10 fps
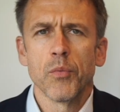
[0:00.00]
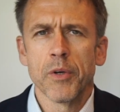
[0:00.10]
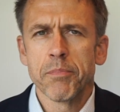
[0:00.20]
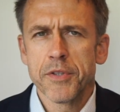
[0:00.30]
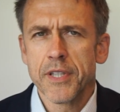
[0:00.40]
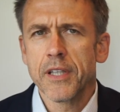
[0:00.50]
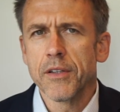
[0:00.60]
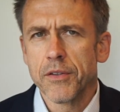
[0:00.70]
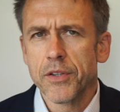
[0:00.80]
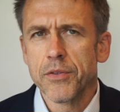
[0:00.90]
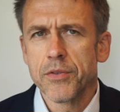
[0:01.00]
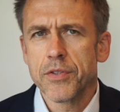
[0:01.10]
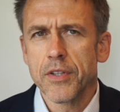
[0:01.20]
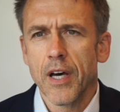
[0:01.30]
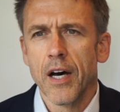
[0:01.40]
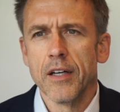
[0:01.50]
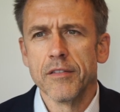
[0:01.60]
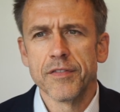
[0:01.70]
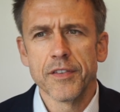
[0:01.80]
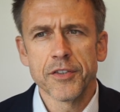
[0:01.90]
One particular use
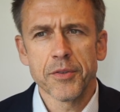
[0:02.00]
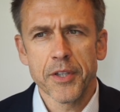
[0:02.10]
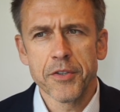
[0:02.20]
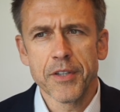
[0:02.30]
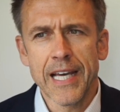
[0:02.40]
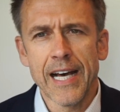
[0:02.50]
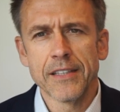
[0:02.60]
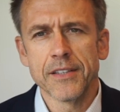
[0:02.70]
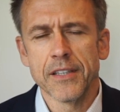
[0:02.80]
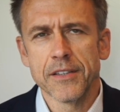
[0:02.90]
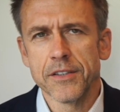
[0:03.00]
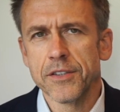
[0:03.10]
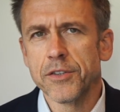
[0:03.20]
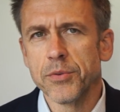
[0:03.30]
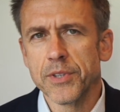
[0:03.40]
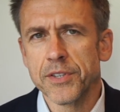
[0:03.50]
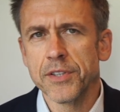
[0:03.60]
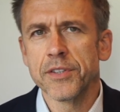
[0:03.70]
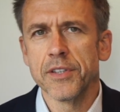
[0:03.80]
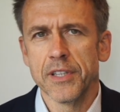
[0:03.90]
of structured content is to
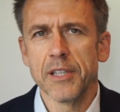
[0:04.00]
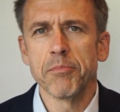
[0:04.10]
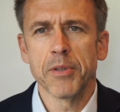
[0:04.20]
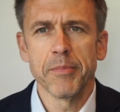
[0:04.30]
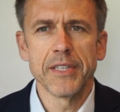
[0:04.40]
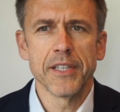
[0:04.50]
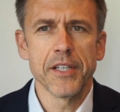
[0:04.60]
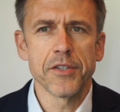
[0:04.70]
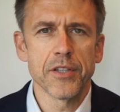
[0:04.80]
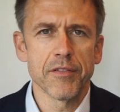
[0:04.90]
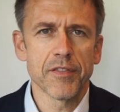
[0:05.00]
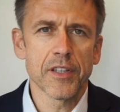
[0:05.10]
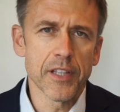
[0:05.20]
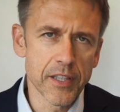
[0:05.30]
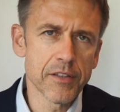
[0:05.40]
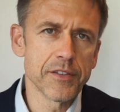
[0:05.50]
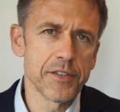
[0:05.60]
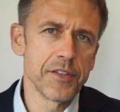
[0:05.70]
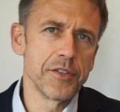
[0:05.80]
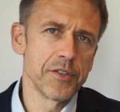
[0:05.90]
assist in the implementation of clinical
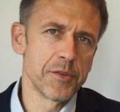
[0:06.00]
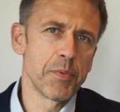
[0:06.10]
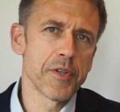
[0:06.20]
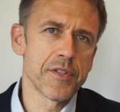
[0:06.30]
decision support